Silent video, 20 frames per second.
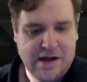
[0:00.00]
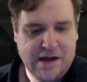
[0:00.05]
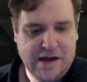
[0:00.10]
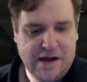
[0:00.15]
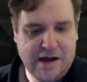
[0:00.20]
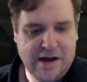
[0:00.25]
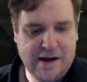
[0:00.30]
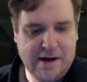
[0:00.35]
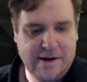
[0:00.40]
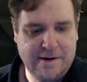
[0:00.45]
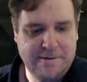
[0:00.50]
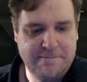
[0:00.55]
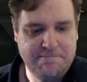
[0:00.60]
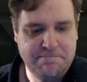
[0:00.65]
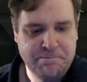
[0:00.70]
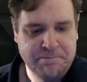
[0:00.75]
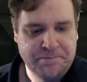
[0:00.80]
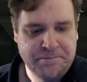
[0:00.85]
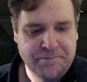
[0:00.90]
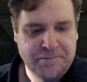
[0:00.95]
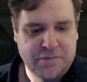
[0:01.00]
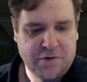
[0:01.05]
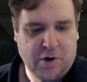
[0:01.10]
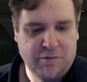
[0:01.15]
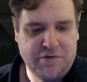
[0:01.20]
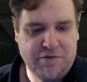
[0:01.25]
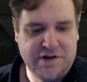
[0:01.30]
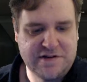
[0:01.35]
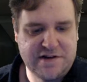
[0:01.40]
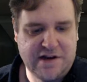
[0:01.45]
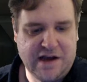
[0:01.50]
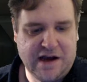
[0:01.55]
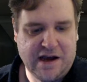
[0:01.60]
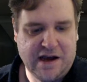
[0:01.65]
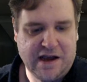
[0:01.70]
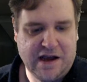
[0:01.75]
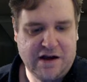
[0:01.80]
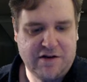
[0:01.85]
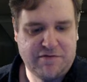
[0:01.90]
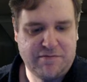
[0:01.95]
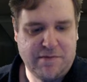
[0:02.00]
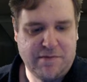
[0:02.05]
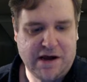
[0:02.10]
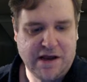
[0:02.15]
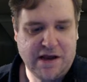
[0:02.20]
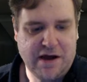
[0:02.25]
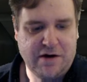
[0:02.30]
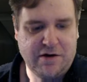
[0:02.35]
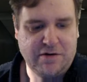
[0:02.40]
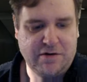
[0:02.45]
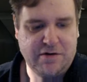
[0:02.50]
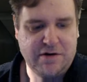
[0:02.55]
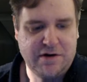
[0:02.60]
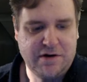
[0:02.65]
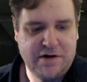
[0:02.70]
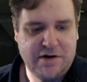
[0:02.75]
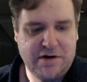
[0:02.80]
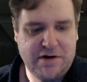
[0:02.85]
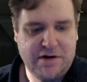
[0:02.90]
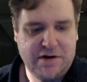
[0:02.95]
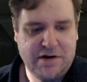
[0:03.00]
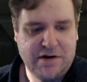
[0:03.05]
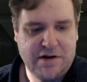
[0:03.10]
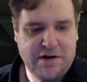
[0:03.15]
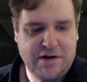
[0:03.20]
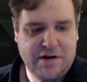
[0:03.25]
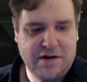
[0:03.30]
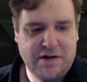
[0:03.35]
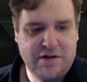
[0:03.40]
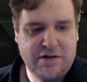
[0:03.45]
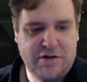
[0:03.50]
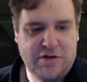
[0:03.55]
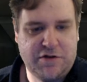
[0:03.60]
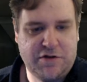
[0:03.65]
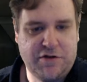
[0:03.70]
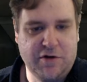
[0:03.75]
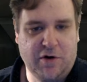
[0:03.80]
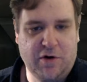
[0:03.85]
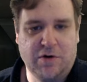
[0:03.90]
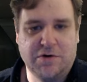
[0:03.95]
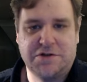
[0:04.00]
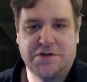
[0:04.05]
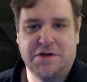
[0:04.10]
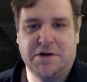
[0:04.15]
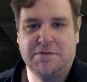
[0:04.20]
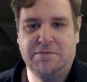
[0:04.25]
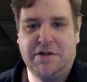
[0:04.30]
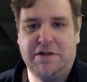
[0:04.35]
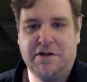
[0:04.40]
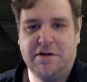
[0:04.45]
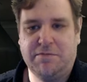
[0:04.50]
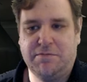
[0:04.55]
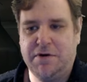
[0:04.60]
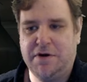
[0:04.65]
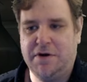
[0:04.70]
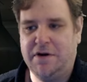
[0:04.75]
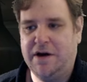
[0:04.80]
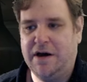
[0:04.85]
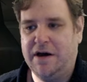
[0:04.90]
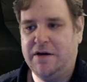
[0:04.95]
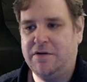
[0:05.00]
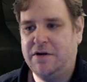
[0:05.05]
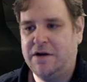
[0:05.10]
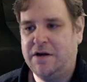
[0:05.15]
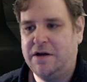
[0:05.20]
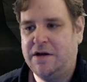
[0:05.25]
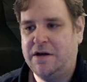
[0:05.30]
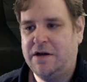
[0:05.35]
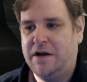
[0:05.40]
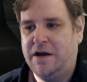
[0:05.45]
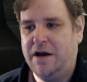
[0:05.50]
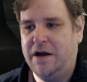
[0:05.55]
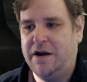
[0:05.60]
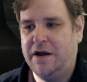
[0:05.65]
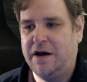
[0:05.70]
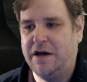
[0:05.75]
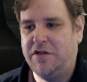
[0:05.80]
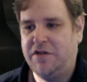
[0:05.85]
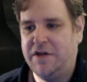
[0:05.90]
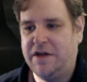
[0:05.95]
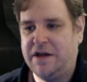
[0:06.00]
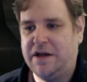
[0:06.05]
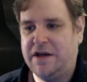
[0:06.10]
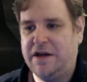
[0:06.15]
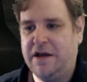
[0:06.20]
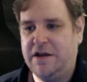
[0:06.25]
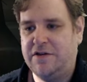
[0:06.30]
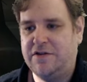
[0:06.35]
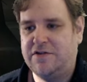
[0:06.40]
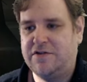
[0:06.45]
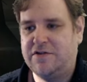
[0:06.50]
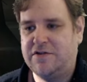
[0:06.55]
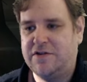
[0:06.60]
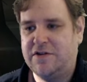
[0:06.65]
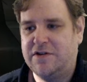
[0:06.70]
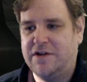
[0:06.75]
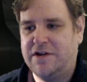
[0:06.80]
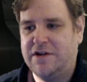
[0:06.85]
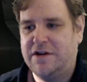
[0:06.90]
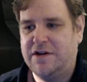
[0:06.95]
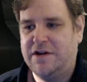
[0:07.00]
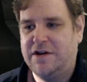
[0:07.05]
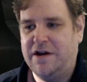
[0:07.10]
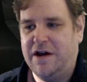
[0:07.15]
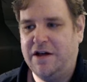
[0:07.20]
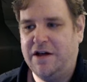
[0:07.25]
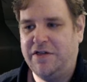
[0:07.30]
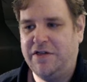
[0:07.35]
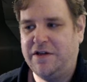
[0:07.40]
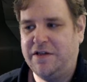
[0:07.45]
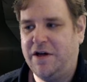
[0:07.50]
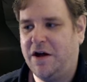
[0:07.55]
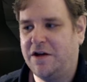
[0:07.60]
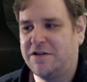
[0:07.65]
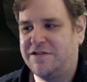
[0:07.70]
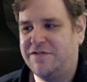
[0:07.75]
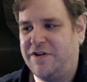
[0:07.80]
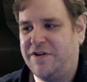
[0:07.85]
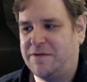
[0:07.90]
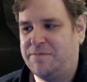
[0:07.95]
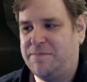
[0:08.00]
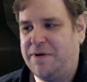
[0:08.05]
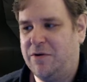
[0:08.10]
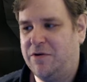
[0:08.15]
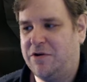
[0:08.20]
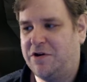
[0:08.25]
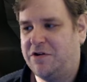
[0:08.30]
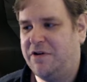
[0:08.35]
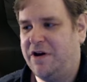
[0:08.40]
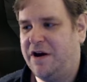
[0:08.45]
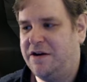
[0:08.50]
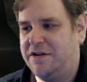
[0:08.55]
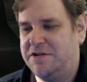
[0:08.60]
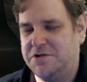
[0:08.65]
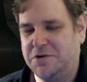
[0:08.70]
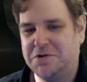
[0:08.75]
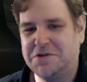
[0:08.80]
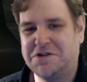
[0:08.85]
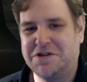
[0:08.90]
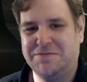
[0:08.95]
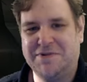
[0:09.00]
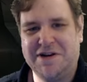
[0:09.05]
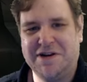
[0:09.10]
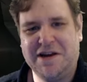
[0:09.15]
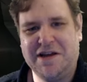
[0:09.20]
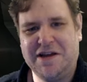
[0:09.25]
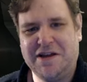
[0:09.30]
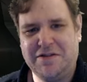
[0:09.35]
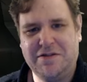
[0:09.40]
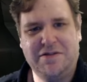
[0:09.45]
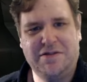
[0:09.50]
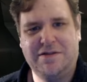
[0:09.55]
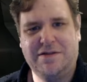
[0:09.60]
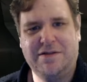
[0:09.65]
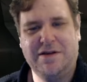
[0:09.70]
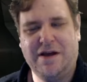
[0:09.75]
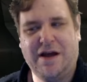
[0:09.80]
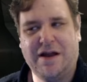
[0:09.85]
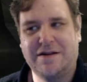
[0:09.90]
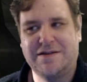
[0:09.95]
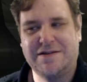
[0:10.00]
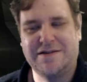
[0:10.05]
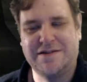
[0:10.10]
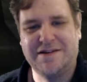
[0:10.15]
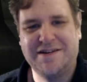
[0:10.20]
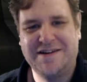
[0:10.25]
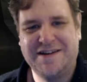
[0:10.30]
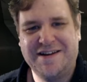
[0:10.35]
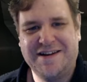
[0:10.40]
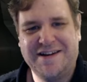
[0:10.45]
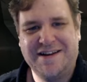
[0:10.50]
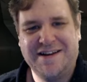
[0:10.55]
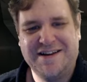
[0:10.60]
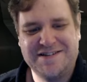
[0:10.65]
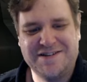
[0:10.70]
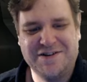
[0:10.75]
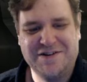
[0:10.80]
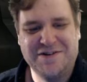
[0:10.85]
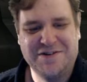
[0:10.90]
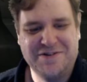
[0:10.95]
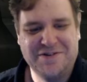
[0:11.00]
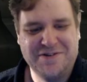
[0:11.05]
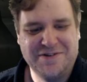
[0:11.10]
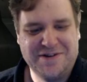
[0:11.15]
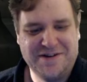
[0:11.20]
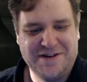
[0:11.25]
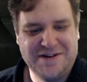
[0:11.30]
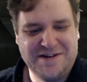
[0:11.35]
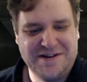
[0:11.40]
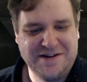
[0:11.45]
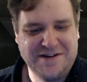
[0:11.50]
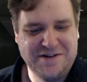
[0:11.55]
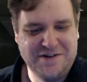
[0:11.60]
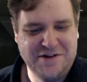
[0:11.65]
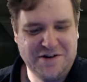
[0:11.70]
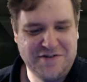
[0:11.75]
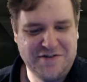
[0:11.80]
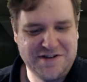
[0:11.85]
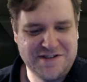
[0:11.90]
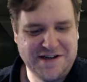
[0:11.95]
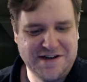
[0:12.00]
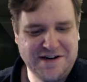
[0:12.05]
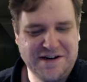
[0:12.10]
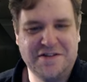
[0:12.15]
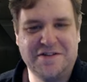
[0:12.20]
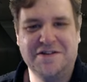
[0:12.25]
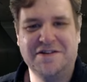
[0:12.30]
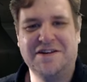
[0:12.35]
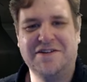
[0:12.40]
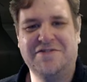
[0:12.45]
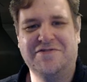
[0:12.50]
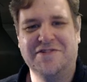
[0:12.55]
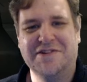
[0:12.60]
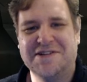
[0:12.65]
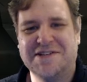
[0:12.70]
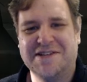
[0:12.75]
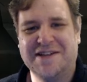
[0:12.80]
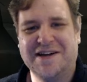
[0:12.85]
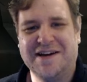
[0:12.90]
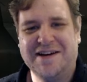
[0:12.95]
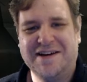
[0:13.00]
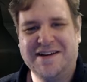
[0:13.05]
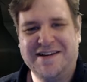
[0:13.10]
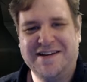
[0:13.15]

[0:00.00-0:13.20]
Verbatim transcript: Um, obviously, I have my own thoughts on Mythic Burnout, and I think it's, I think Artifact Power Grind is ultimately the answer. So I, I don't know if he said anything different to that.